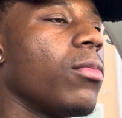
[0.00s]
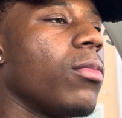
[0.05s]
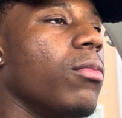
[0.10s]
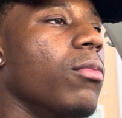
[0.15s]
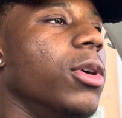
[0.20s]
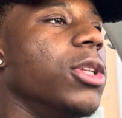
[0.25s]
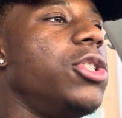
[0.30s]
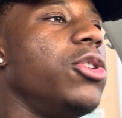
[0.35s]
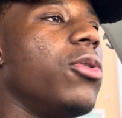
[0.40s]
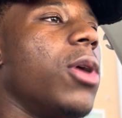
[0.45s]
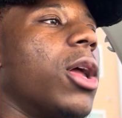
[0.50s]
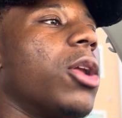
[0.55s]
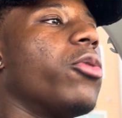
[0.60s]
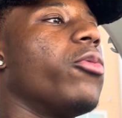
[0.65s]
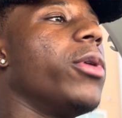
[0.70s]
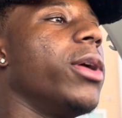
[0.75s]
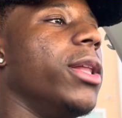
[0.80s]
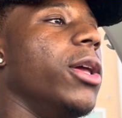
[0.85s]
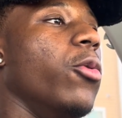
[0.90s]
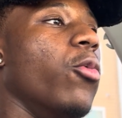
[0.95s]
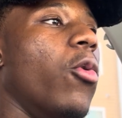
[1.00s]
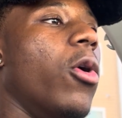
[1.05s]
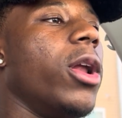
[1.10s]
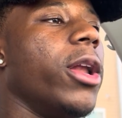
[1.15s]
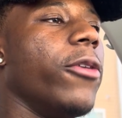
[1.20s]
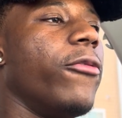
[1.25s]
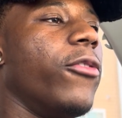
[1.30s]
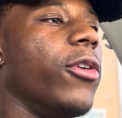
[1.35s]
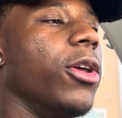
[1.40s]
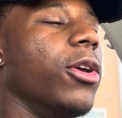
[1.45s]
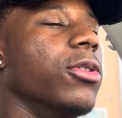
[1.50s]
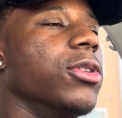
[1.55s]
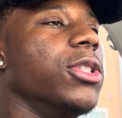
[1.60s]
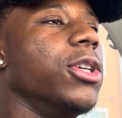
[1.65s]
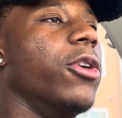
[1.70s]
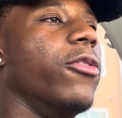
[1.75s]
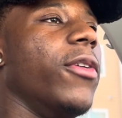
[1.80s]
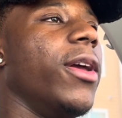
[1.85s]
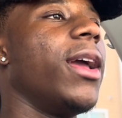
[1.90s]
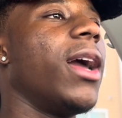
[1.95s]
But you got to really want it for
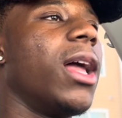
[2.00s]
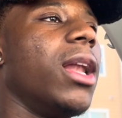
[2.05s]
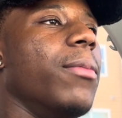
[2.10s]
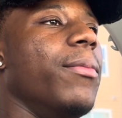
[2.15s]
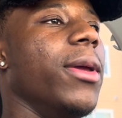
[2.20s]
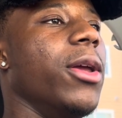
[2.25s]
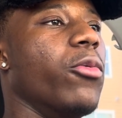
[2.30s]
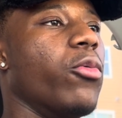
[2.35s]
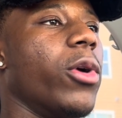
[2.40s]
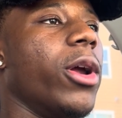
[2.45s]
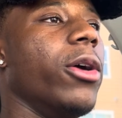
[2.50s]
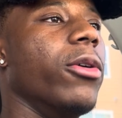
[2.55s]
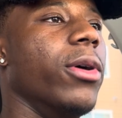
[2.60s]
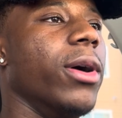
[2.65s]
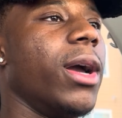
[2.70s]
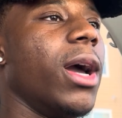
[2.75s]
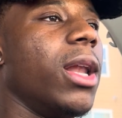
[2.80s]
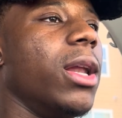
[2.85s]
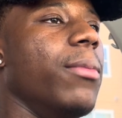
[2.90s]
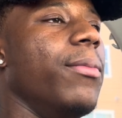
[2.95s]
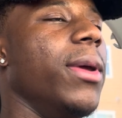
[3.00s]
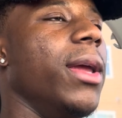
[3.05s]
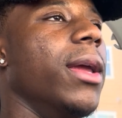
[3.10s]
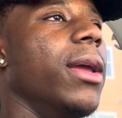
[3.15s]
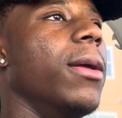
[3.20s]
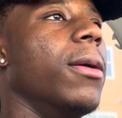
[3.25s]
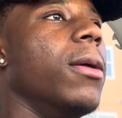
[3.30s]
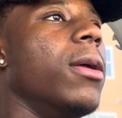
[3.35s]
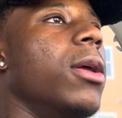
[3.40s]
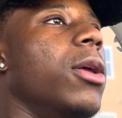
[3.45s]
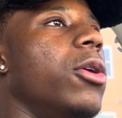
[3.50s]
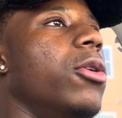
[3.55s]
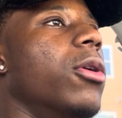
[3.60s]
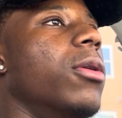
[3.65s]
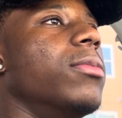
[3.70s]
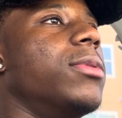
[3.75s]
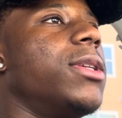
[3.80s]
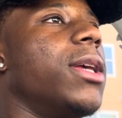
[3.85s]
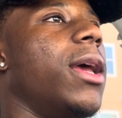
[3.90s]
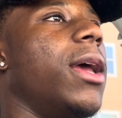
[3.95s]
yourself. It got to be real. It got to be, you know what
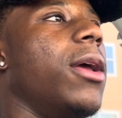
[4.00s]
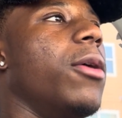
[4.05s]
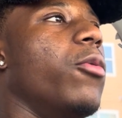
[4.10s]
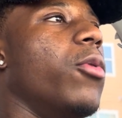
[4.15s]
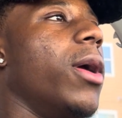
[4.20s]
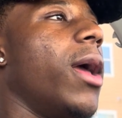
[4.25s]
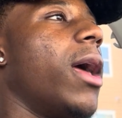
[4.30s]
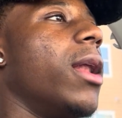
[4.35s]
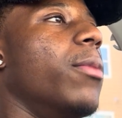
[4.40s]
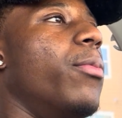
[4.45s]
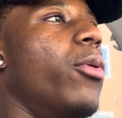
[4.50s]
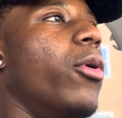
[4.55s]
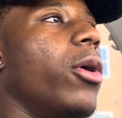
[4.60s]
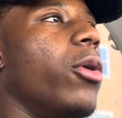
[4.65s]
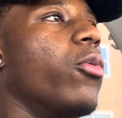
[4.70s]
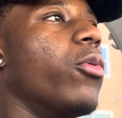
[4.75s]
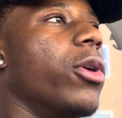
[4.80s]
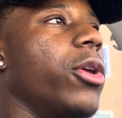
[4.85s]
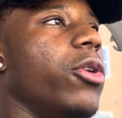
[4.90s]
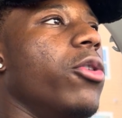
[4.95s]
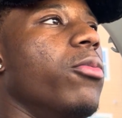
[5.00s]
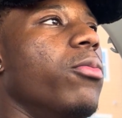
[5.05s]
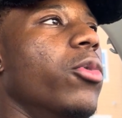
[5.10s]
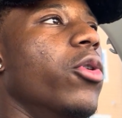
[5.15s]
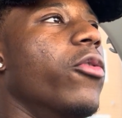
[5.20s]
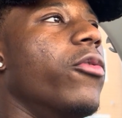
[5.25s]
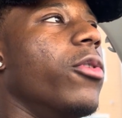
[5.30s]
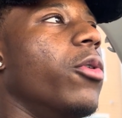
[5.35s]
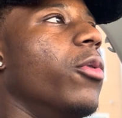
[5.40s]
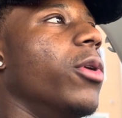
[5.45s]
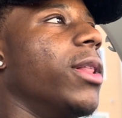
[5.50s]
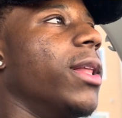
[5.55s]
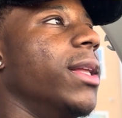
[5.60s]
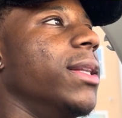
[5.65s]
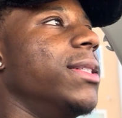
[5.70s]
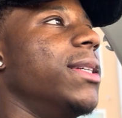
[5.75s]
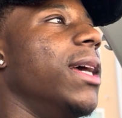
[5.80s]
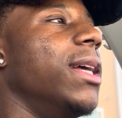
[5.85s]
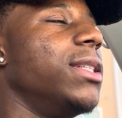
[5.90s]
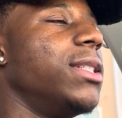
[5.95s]
I'm saying, at a point where you're moving with
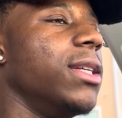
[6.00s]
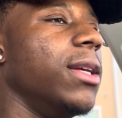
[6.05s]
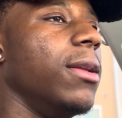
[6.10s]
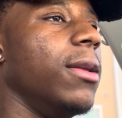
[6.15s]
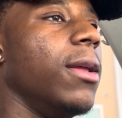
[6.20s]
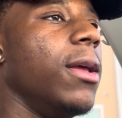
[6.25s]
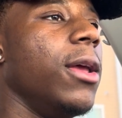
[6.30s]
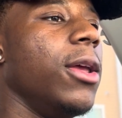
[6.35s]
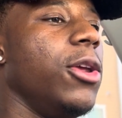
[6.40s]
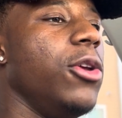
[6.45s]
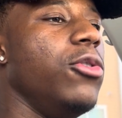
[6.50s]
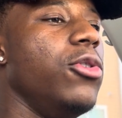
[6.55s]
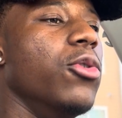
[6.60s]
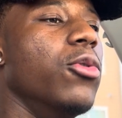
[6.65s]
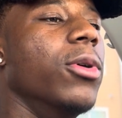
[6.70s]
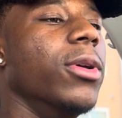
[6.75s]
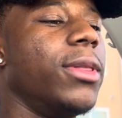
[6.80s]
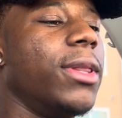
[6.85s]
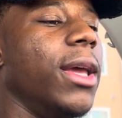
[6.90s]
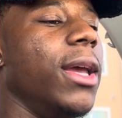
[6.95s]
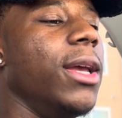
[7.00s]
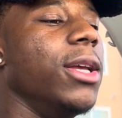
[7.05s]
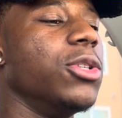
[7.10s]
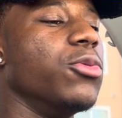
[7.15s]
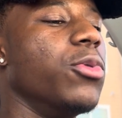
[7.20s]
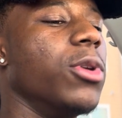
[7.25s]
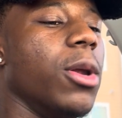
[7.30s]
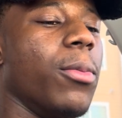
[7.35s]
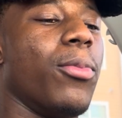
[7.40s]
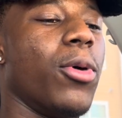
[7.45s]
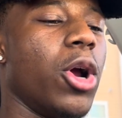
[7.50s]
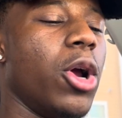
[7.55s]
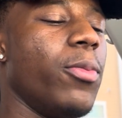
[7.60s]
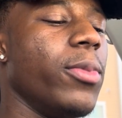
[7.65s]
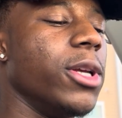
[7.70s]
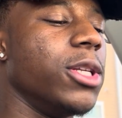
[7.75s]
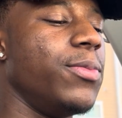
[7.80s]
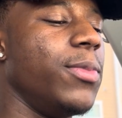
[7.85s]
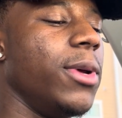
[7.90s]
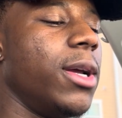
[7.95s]
intention. You doing things with a
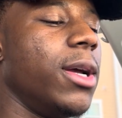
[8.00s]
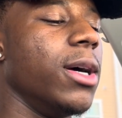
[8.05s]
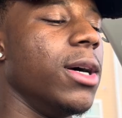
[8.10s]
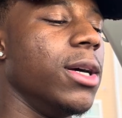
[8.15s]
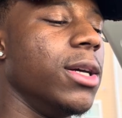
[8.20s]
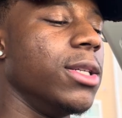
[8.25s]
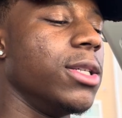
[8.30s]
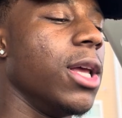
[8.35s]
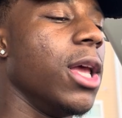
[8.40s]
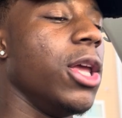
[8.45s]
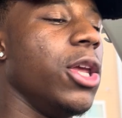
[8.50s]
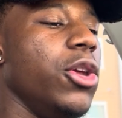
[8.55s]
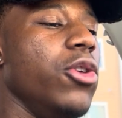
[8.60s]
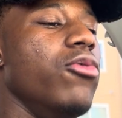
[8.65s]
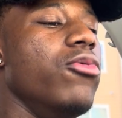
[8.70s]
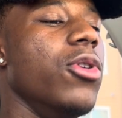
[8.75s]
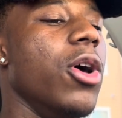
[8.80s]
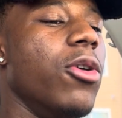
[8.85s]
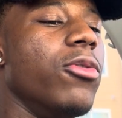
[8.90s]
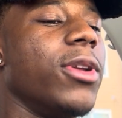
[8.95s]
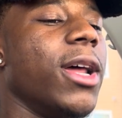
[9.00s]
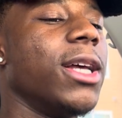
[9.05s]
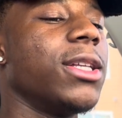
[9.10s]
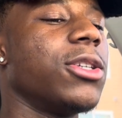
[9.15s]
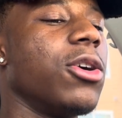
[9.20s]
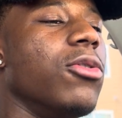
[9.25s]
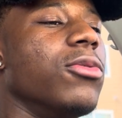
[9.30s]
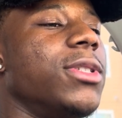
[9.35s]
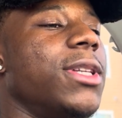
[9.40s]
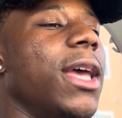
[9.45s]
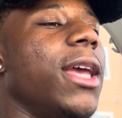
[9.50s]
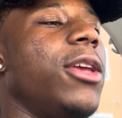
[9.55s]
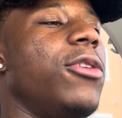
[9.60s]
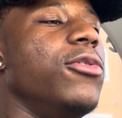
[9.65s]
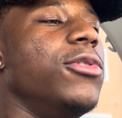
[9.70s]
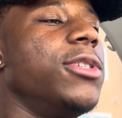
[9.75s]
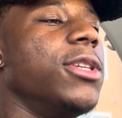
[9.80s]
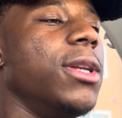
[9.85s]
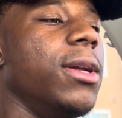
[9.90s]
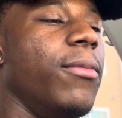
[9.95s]
purpose, because you know that's going to take you
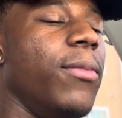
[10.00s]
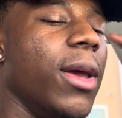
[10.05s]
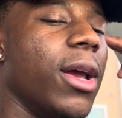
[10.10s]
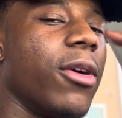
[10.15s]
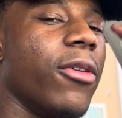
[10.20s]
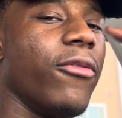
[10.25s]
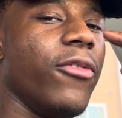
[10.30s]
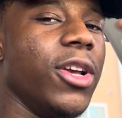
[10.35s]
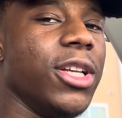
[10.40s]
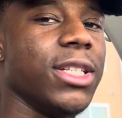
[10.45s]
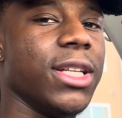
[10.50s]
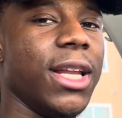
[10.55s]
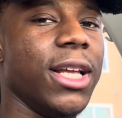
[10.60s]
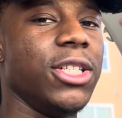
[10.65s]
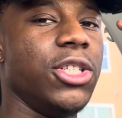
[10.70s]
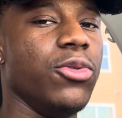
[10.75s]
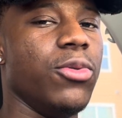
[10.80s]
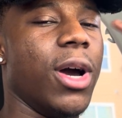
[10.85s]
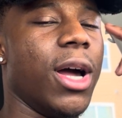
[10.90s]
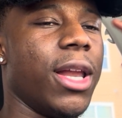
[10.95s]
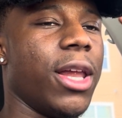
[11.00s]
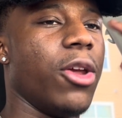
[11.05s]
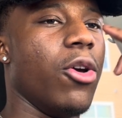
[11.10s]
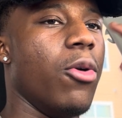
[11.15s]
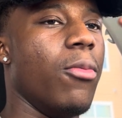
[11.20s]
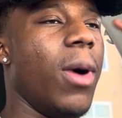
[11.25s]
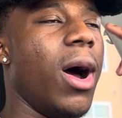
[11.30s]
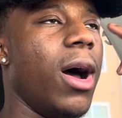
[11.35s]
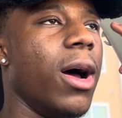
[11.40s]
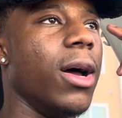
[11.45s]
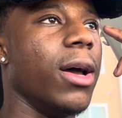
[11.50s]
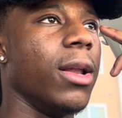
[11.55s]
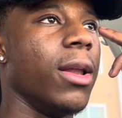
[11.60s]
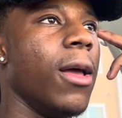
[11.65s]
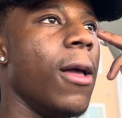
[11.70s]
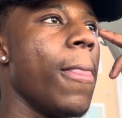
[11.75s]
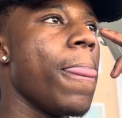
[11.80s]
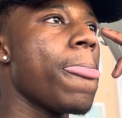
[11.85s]
to the bigger vision that you got in your mind.